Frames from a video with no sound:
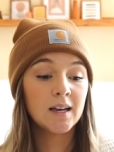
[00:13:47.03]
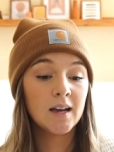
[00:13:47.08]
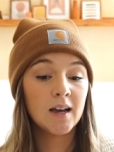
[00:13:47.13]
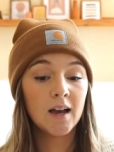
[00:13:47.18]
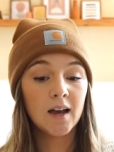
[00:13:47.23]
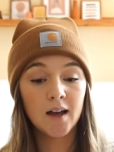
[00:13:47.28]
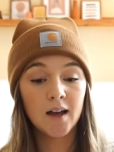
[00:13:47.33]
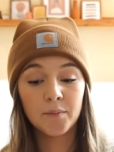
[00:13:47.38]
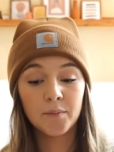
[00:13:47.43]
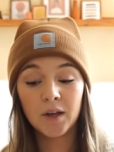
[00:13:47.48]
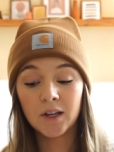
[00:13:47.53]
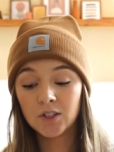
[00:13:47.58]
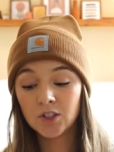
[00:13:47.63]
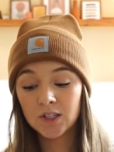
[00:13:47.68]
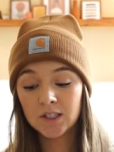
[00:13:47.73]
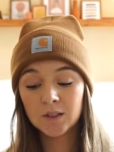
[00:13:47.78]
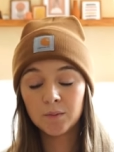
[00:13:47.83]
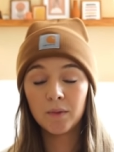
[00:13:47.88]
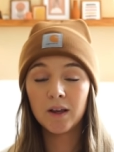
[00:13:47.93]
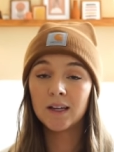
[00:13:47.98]
Um, it
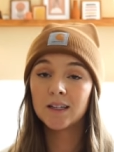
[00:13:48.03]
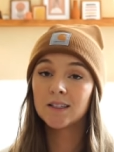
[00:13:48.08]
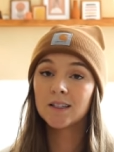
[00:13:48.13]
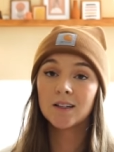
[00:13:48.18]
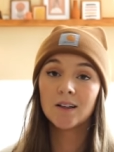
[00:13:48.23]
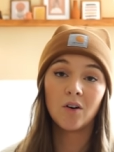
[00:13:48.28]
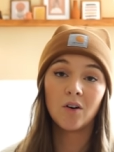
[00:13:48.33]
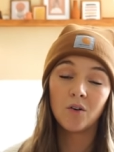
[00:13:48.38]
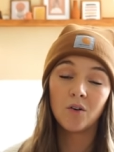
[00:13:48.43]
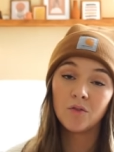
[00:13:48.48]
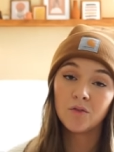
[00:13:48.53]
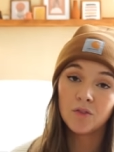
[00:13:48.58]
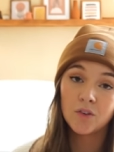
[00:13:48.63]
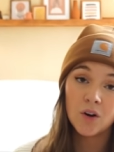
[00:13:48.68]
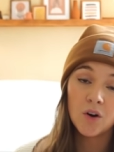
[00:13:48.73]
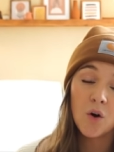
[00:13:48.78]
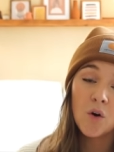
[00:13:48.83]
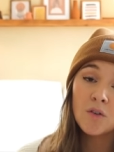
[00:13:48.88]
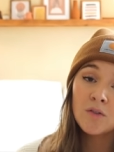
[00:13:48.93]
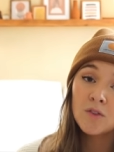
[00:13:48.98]
just makes, over,
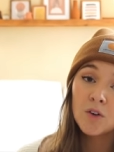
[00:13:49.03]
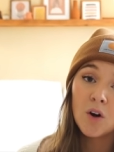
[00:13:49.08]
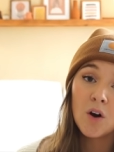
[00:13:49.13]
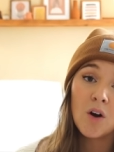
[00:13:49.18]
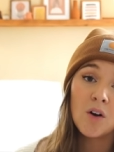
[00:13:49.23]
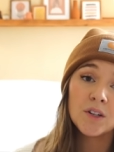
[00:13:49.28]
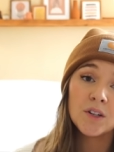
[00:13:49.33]
overall,